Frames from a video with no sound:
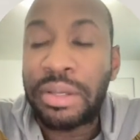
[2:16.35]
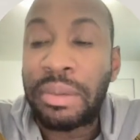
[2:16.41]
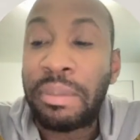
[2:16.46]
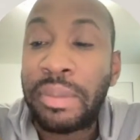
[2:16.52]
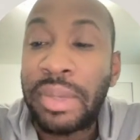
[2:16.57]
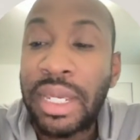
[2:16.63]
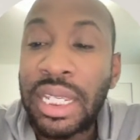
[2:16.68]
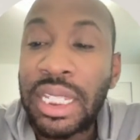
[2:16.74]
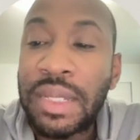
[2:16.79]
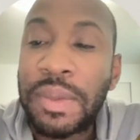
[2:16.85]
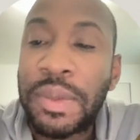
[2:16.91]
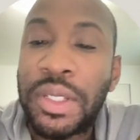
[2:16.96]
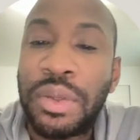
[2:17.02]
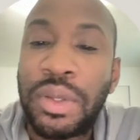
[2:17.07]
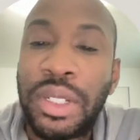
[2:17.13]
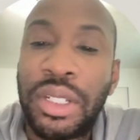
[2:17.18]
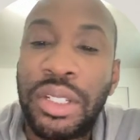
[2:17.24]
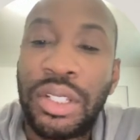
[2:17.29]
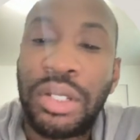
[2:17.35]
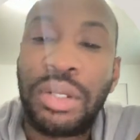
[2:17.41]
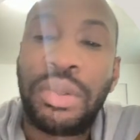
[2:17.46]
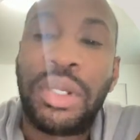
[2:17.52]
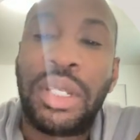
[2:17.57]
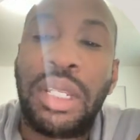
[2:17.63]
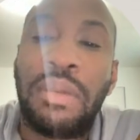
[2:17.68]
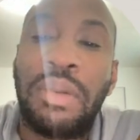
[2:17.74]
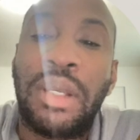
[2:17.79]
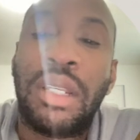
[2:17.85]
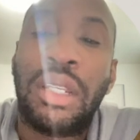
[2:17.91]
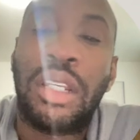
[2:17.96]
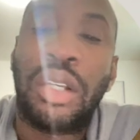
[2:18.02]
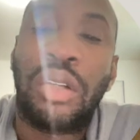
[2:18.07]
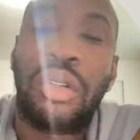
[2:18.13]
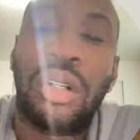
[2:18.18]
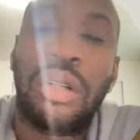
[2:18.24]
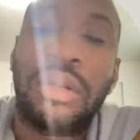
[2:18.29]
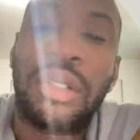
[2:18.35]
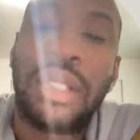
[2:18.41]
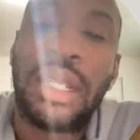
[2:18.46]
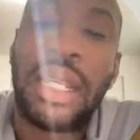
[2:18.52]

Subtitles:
means between two independent groups.